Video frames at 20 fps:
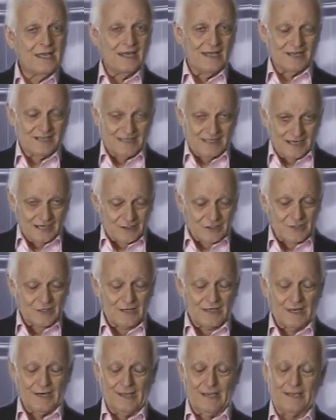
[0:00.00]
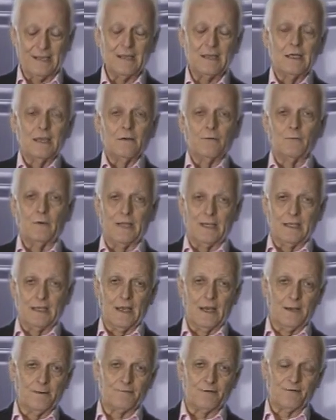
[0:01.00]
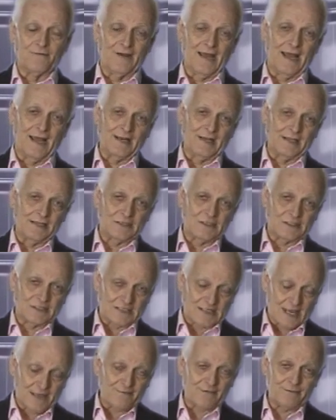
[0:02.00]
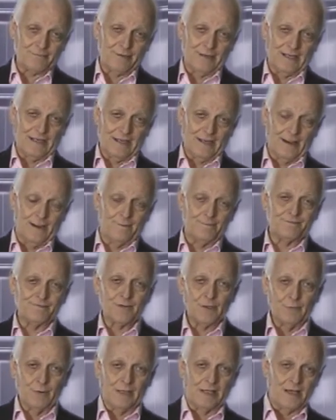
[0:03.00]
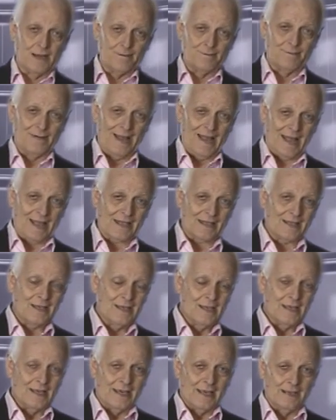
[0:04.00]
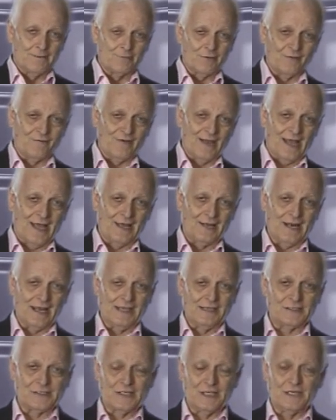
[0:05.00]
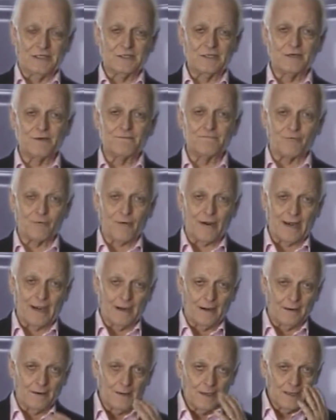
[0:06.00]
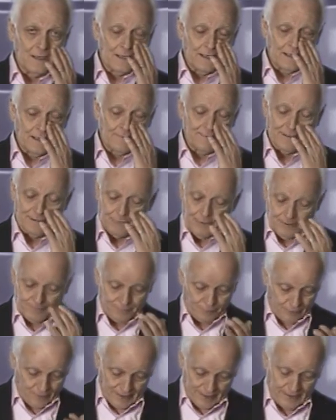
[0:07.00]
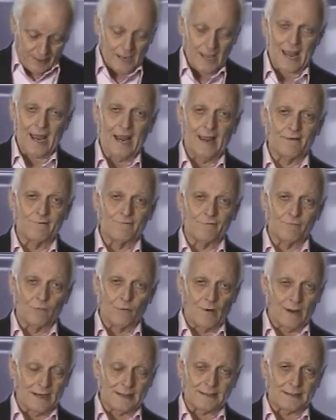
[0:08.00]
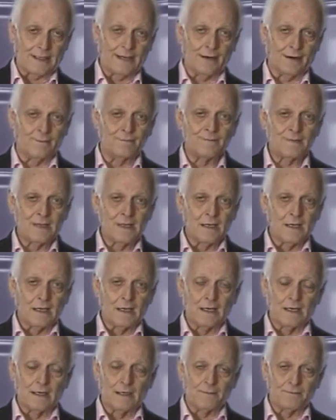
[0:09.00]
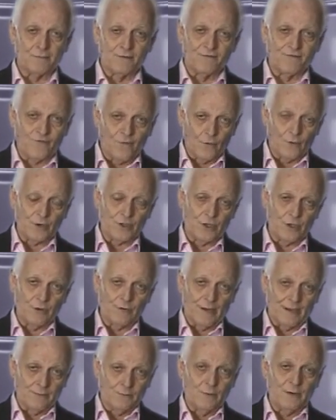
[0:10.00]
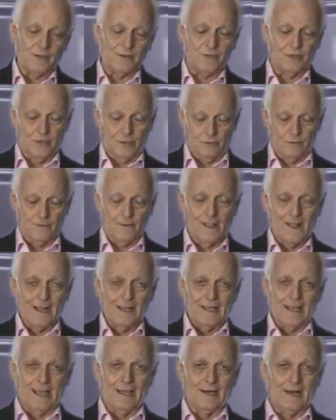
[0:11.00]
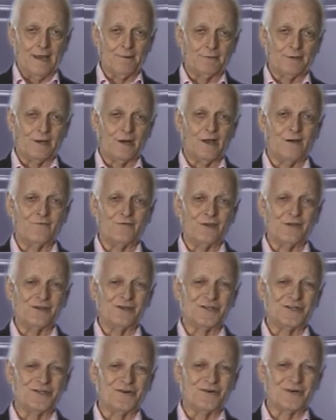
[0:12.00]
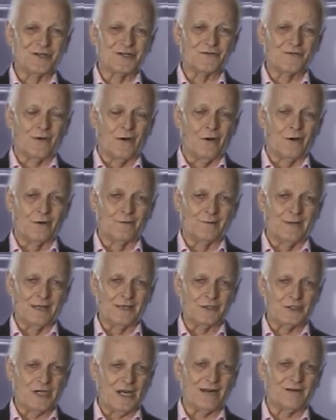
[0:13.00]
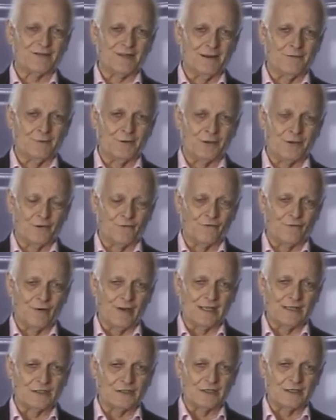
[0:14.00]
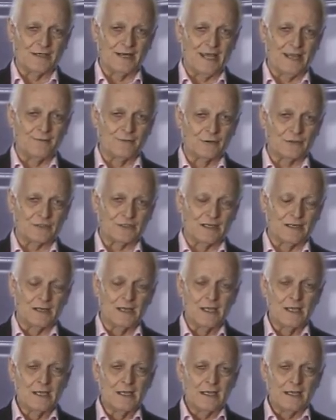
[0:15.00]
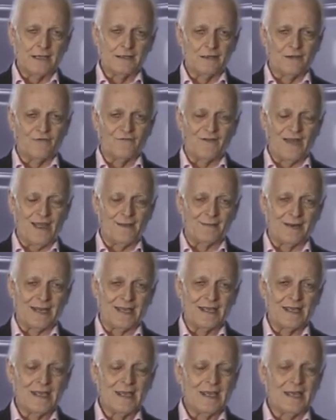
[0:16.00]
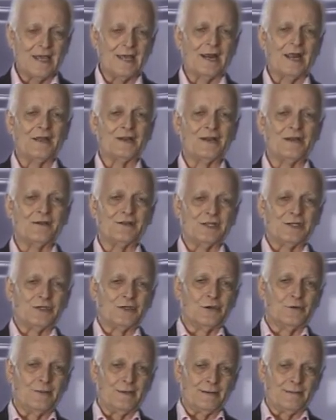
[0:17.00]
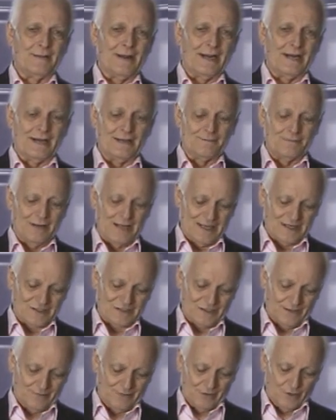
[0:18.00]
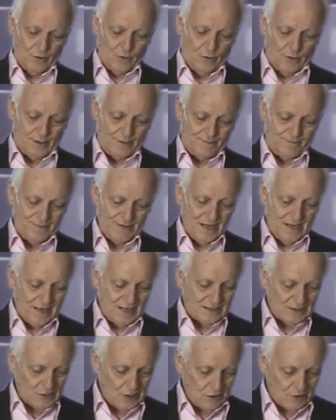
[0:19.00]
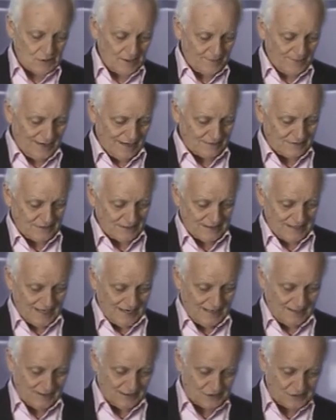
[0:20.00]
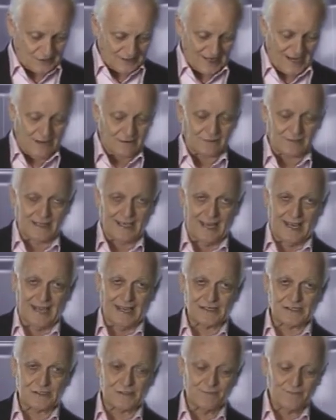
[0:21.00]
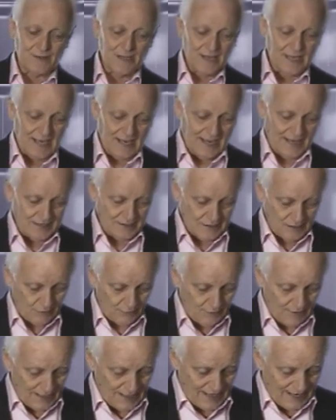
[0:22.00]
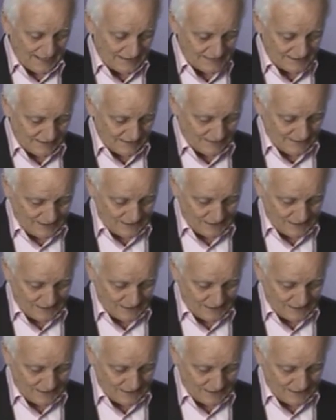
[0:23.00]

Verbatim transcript: Additionally, we uh, provide at 7 p.m., we come back and provide a season of prayer. I mean, we pray live right there uh, before you and with you. And I would love for you to join us for all of that. Share that with your friends and neighbors and in your family. And I know that you'll be mightily blessed of the Lord. Let's talk about today this outcast and uh, realizing